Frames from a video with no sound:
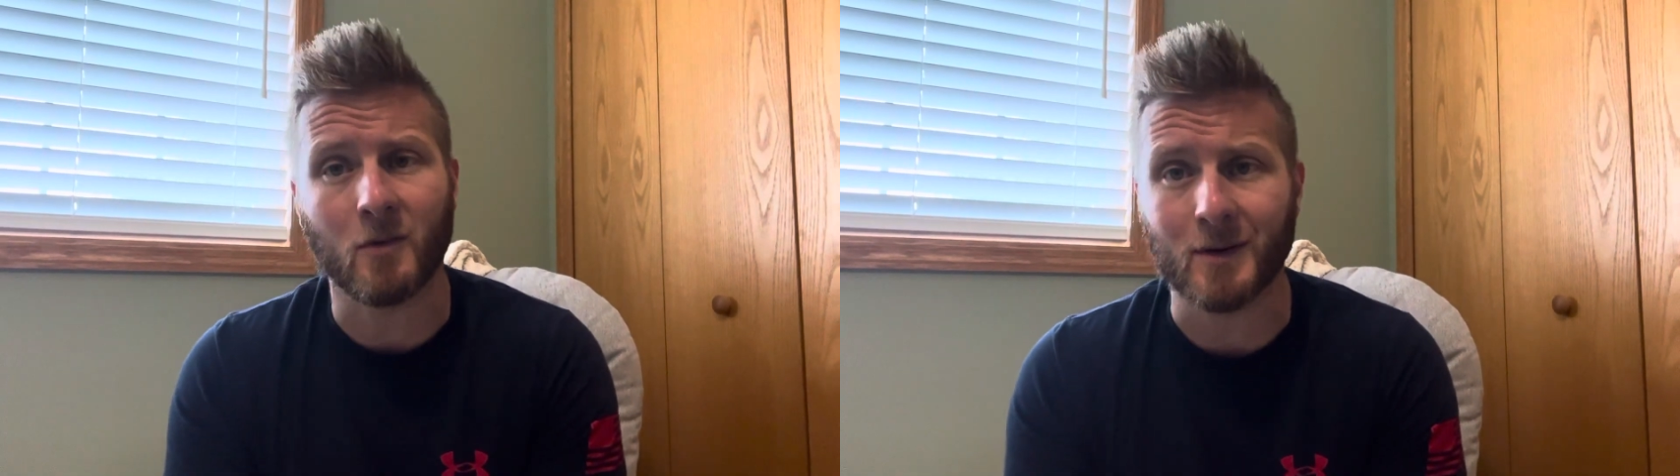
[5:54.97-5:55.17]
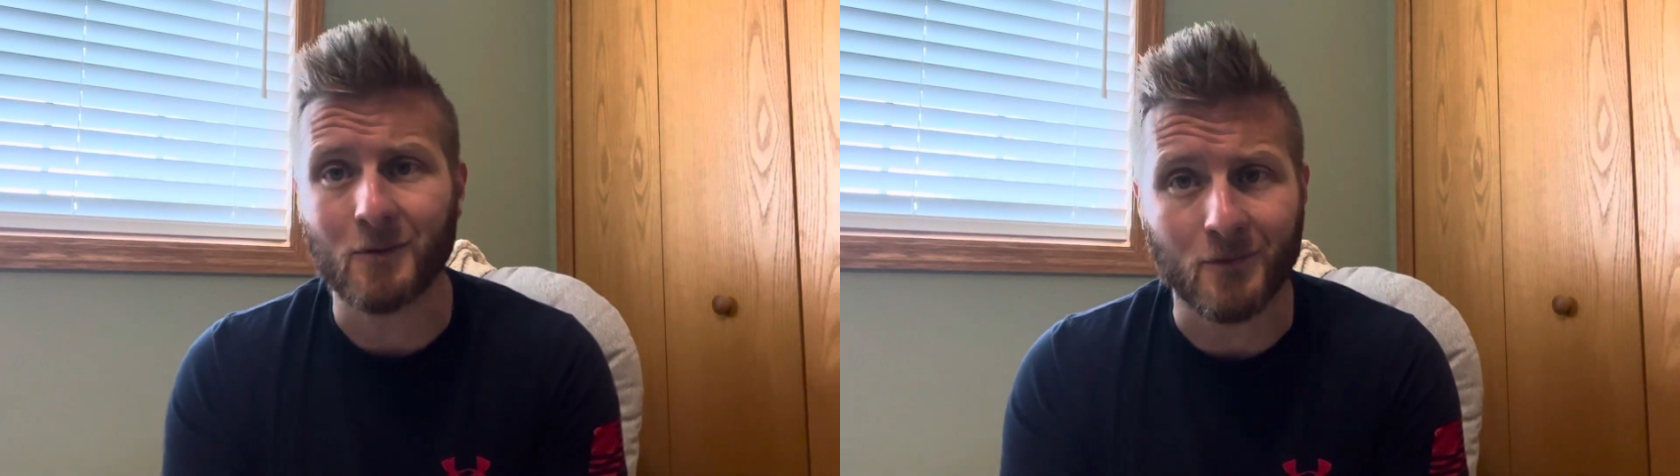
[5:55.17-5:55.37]

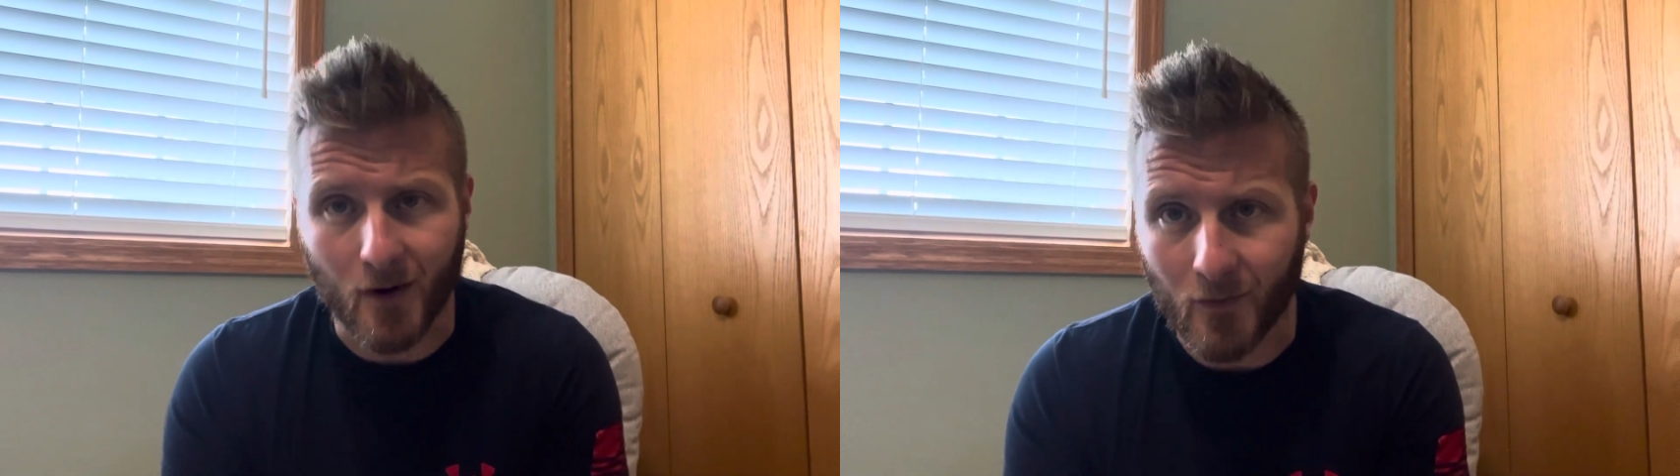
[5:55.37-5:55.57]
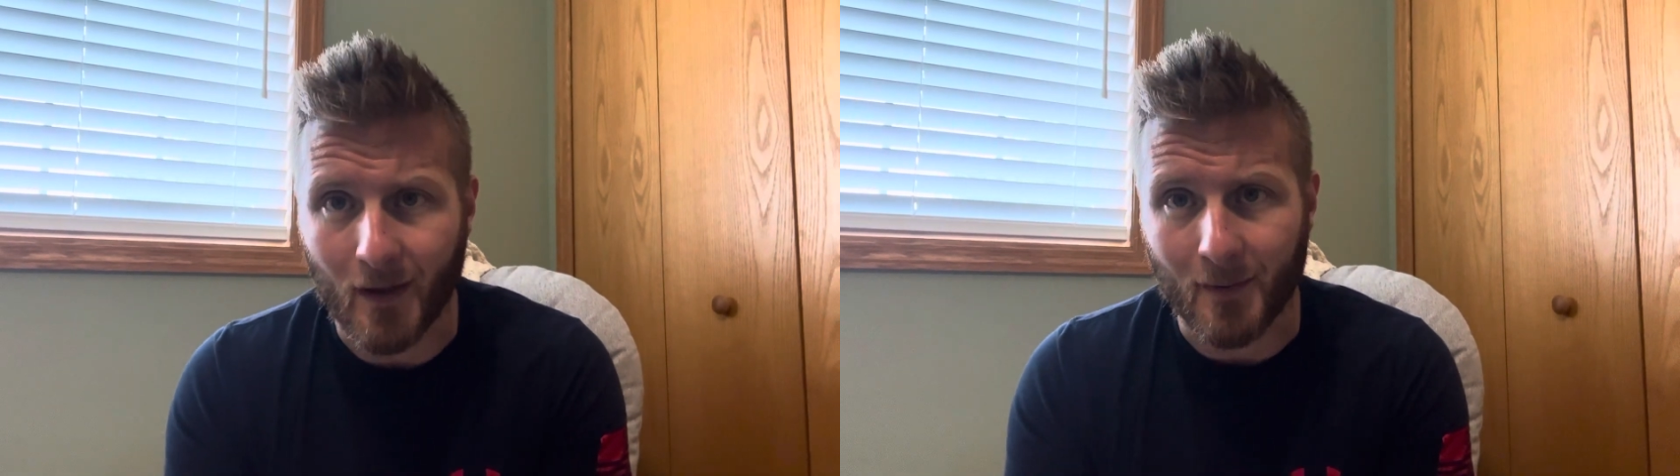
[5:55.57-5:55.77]
We don't
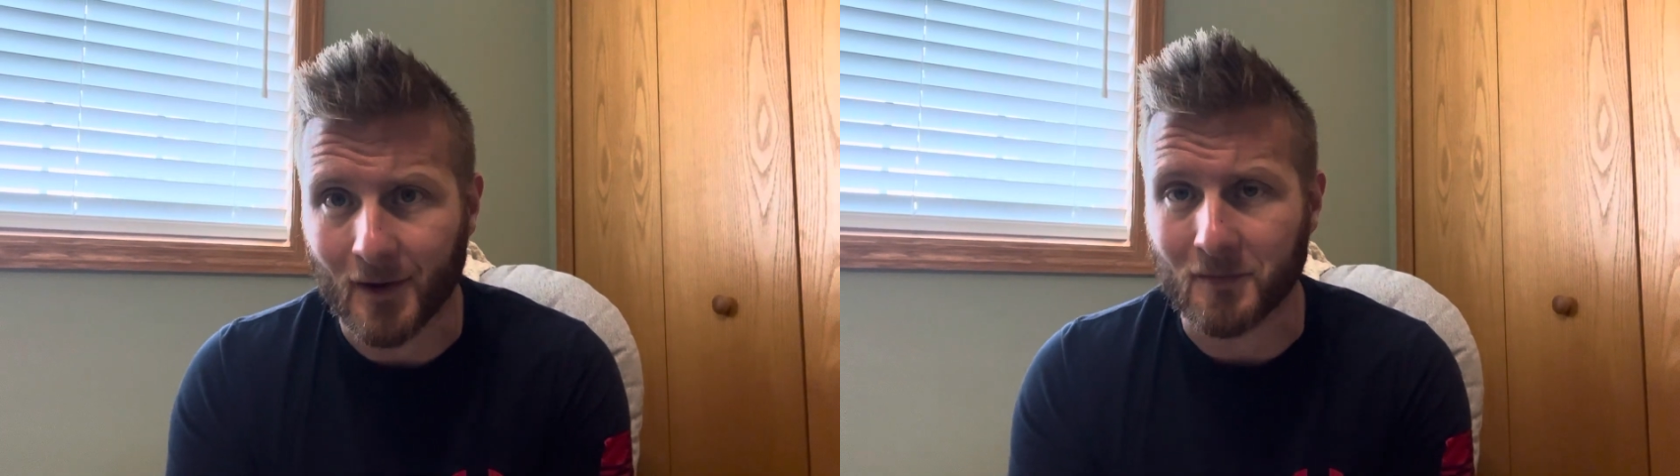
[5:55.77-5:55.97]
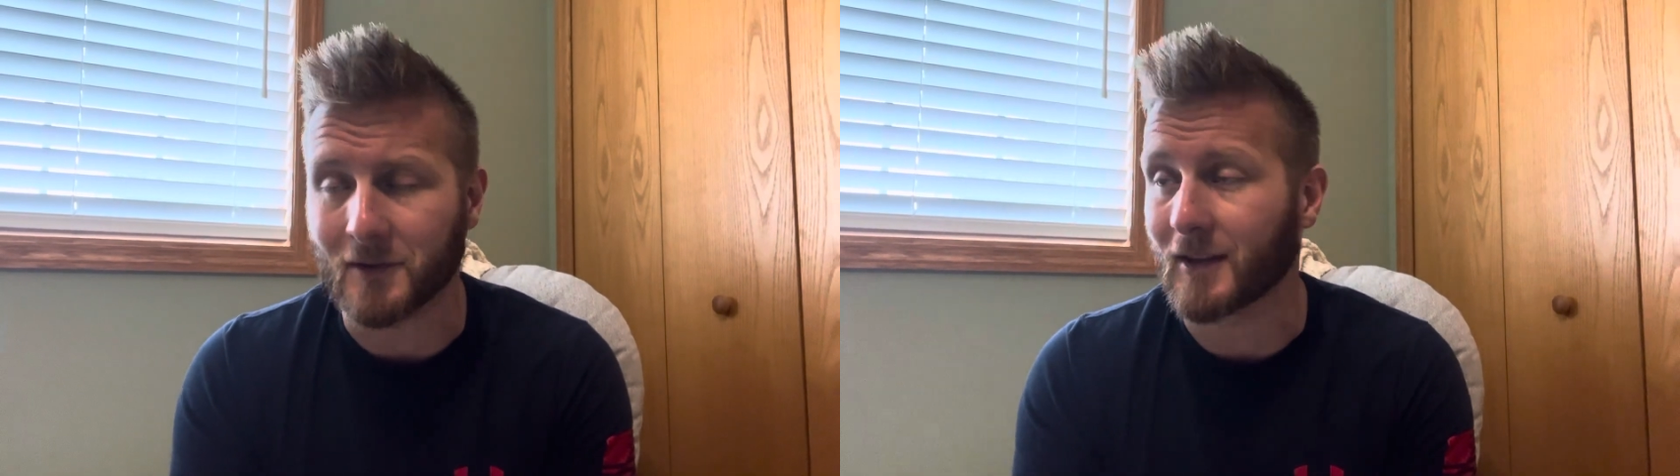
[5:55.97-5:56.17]
know that
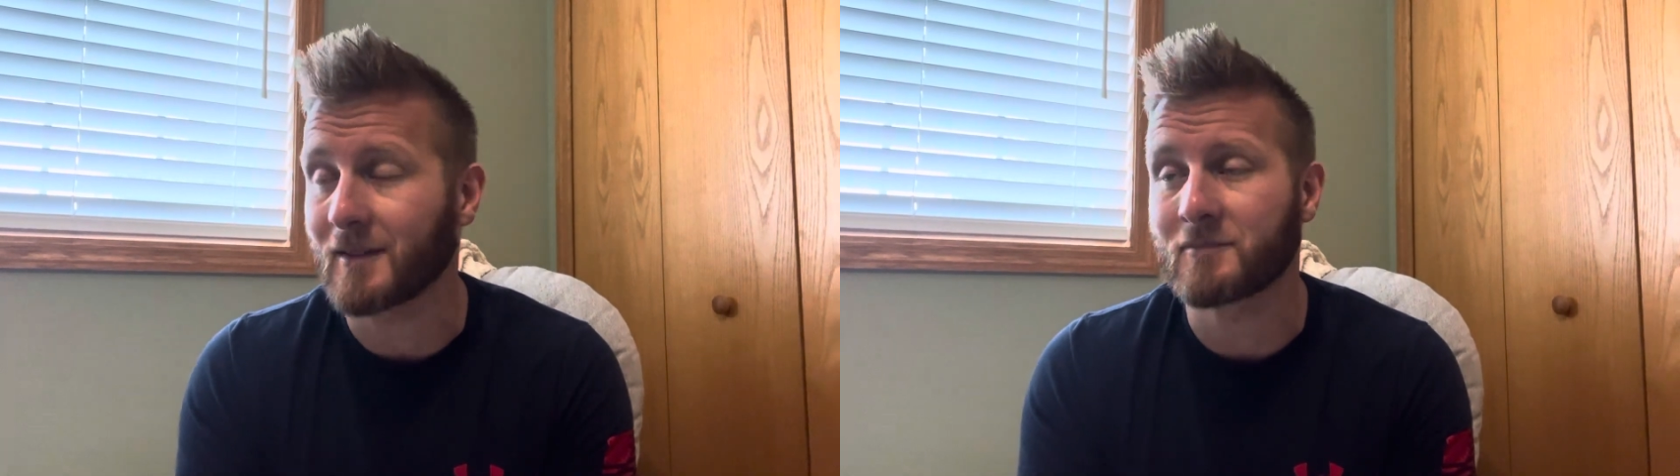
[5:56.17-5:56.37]
backfield.